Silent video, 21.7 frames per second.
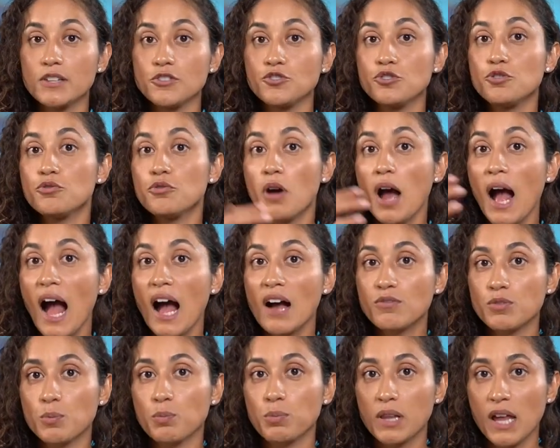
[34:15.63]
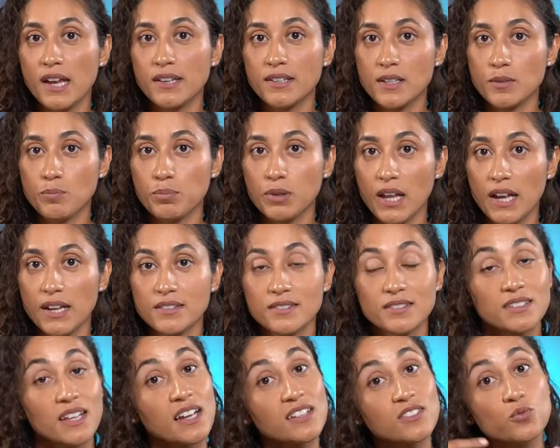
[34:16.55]
do you have a plan in
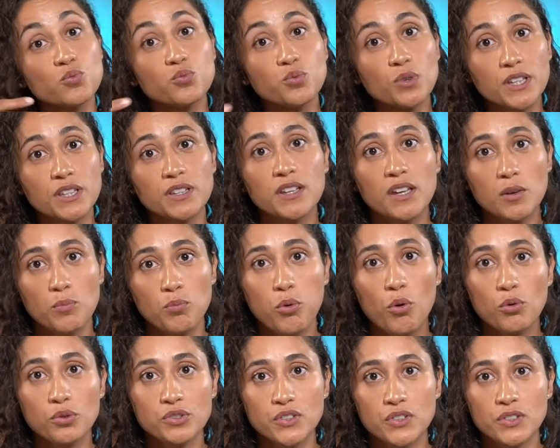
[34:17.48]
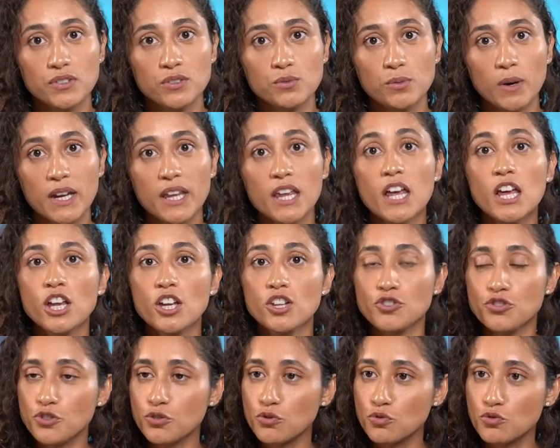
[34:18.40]
place? That's really important, right?
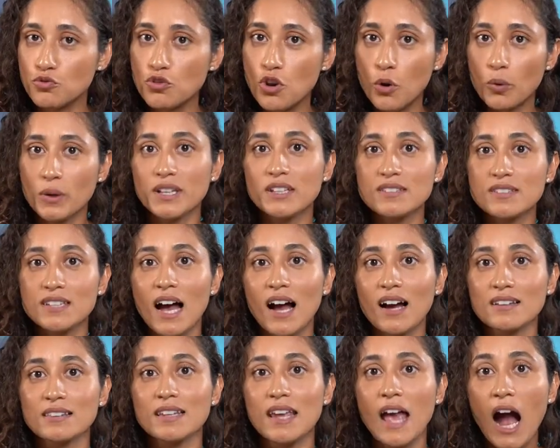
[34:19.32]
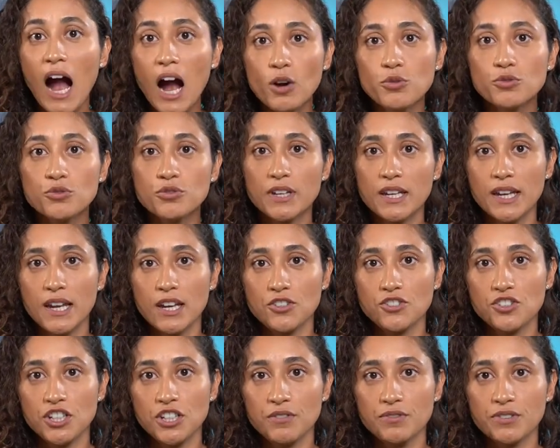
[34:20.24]
Do you know exactly how you're going to
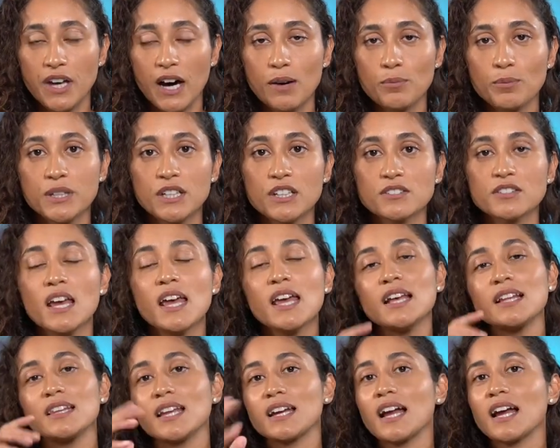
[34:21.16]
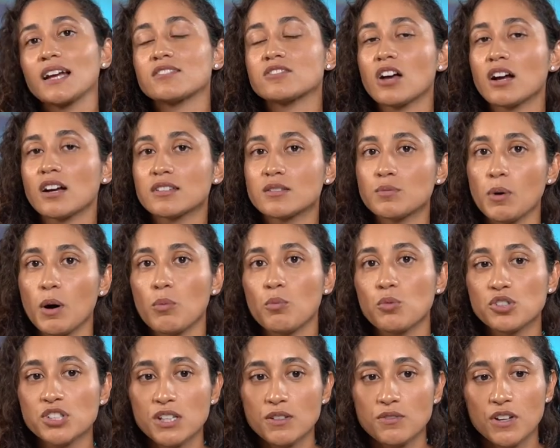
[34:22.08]
achieve that? Because like I talked about
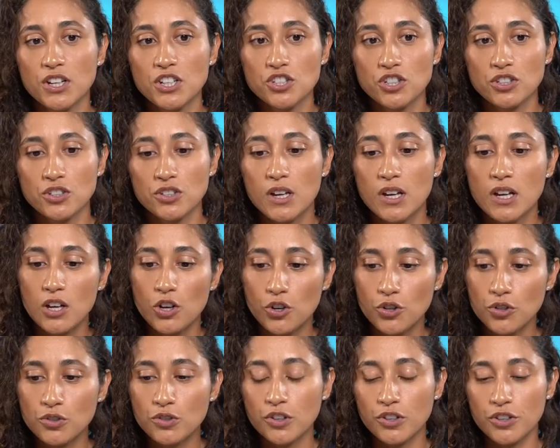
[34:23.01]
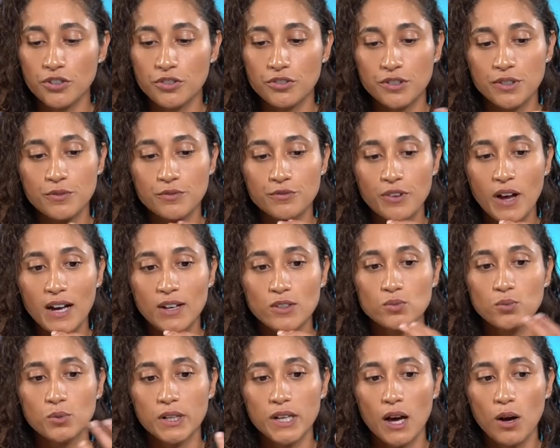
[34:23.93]
motivation earlier, in
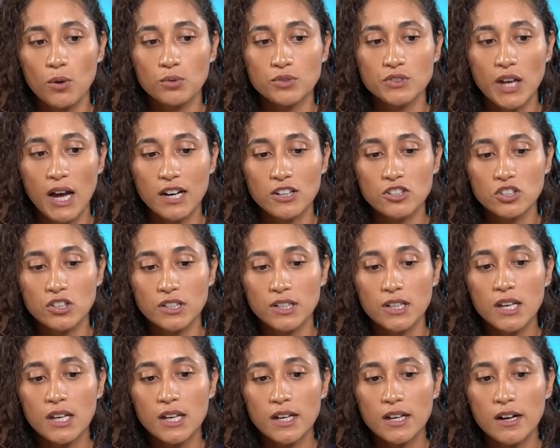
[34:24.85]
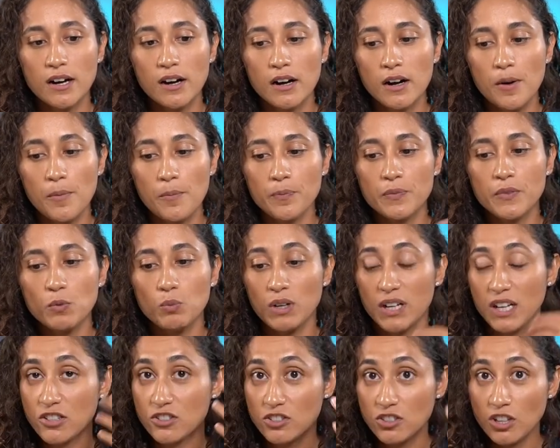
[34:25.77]
fact, when I was actually,
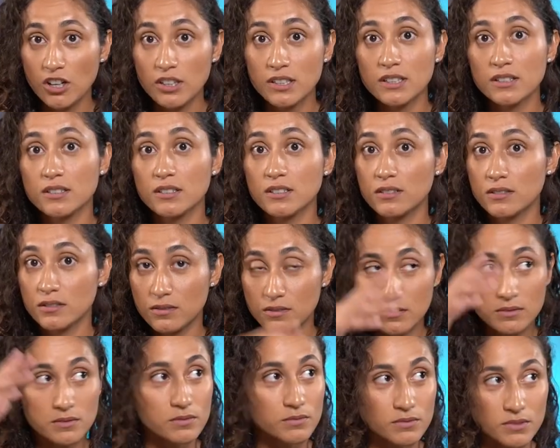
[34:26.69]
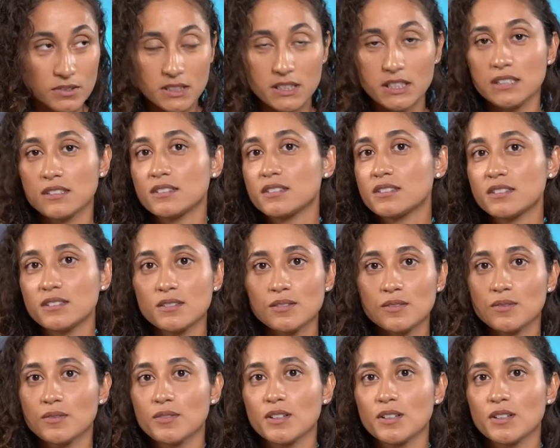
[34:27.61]
when I started this